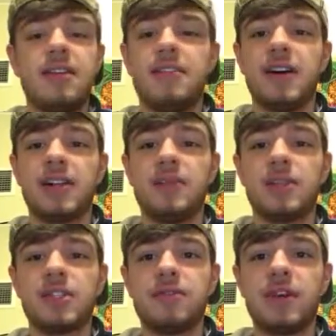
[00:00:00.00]
Finally,
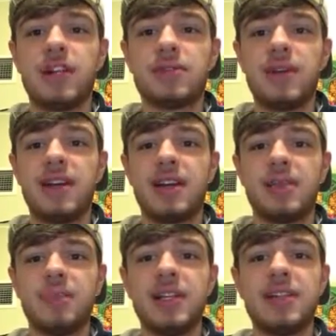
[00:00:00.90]
once you've graduated and
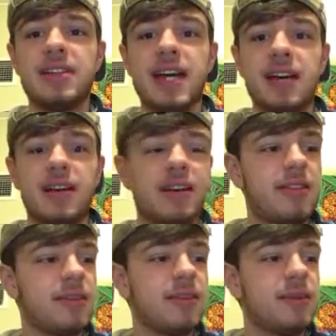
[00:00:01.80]
completed that
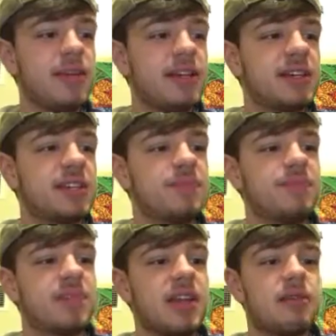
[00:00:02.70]
30 weeks,
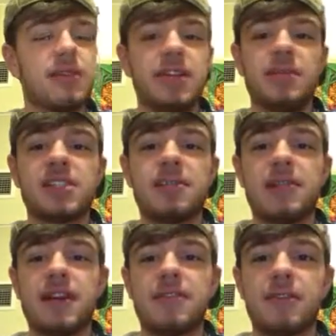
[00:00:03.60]
you must
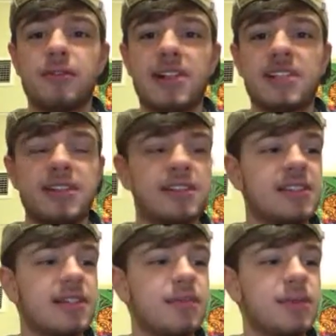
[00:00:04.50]
apply for a
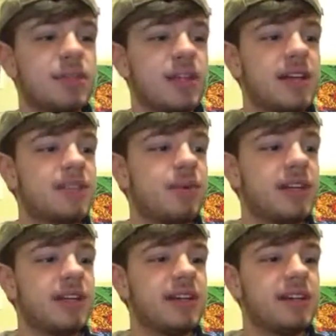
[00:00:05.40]
residency, which lasts
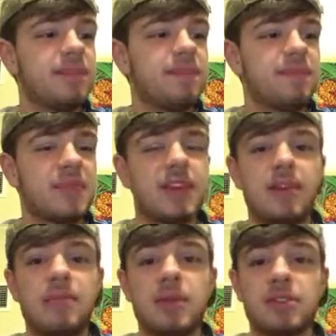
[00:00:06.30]
1 year
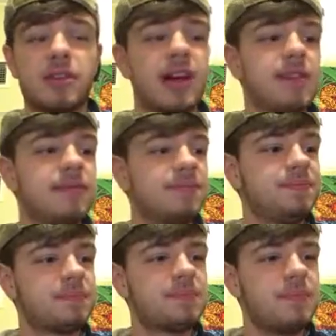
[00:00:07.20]
post-grad.
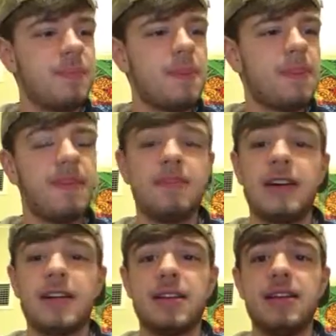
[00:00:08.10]

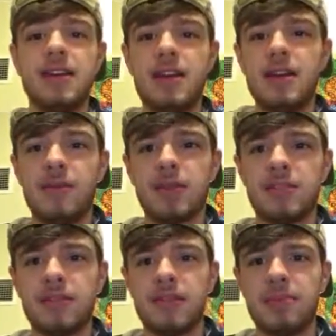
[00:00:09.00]
Finally,
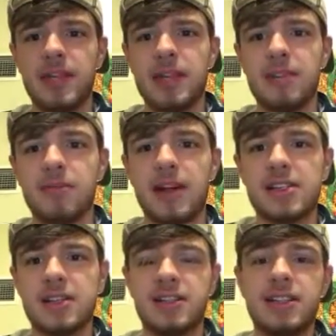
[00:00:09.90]
once you have completed the
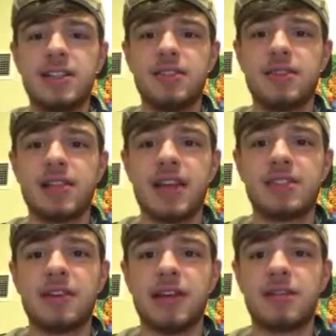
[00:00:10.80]
residency to a
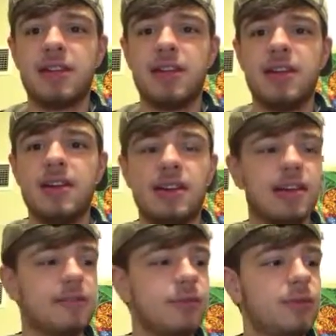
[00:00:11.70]
satisfactory
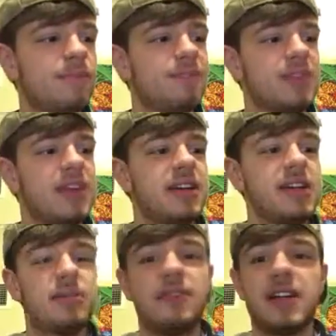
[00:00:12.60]
level,
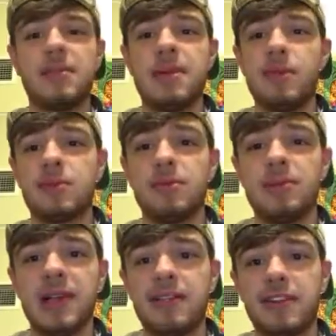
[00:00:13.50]
you will finally be able to
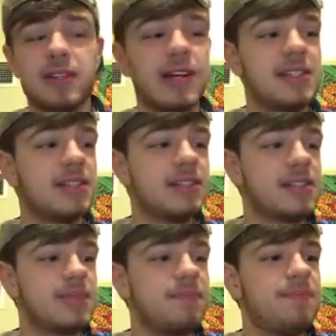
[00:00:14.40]
apply for your
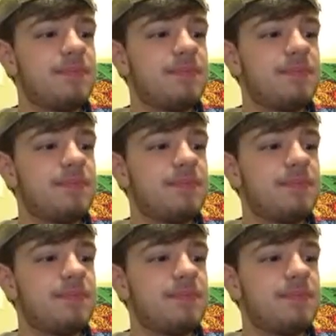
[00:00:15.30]
license.